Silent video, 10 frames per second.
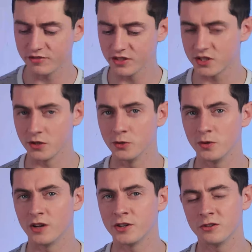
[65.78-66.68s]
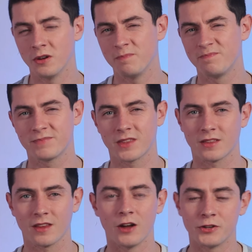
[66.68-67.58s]
of it too. I don't,
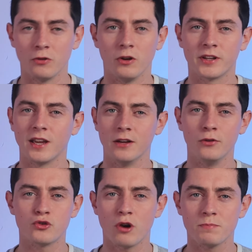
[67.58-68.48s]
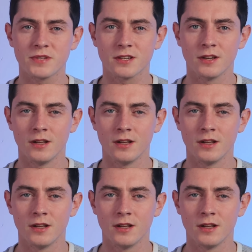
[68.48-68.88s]
I don't like heel drops,